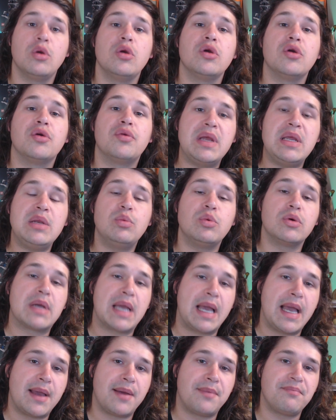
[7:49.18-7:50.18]
Greed will
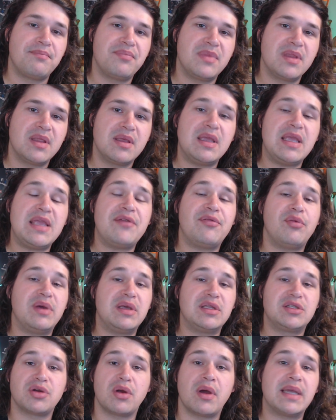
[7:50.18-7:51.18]
come if
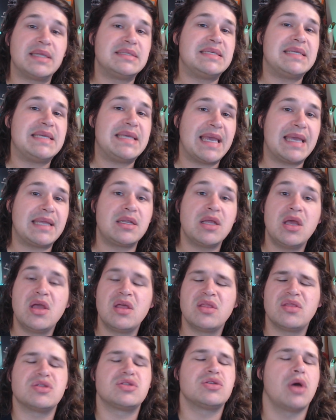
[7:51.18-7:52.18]
we're trying to get
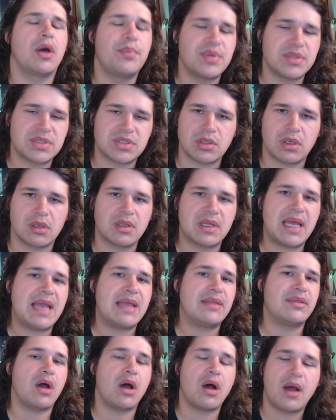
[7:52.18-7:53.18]
the toppest dollar
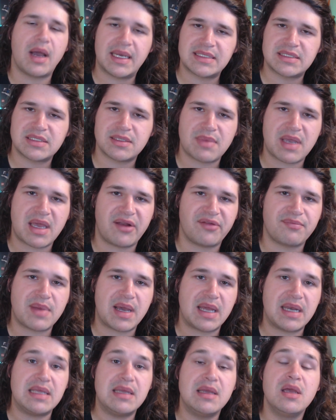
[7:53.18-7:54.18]
and the highest amount of
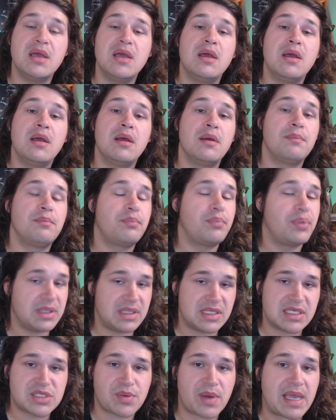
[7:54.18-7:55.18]
money. Put it
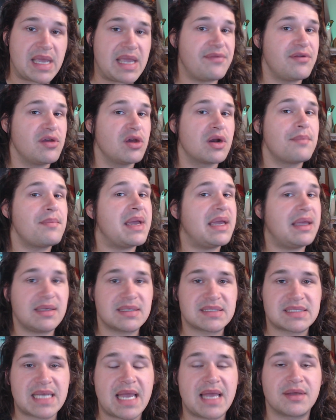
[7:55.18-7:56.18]
this way if you're not making
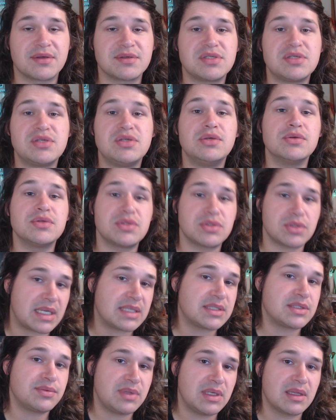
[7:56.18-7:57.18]
sales, you'll
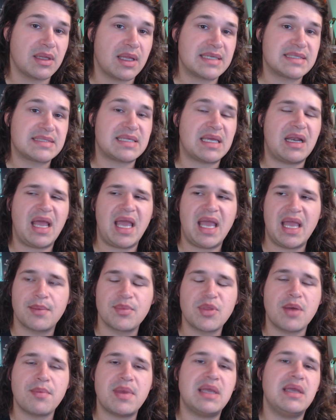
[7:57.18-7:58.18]
start to realize that, hey, I'm
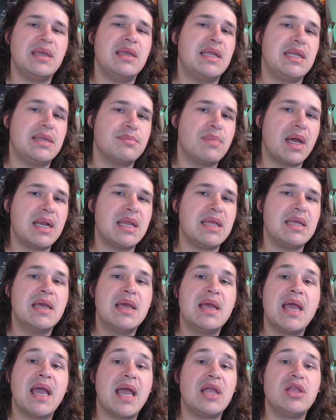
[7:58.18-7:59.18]
not making any money,
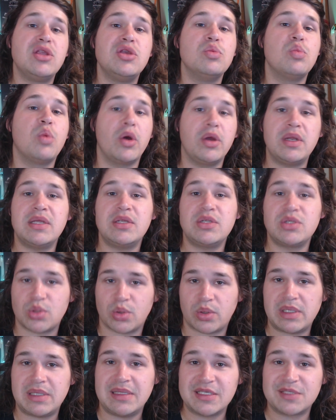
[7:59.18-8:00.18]
and you won't
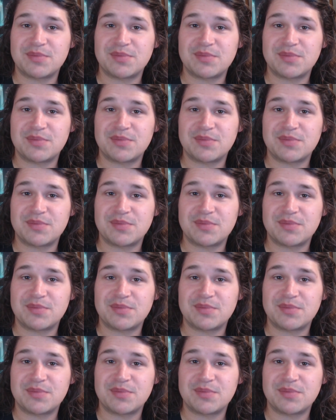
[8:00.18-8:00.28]
enjoy this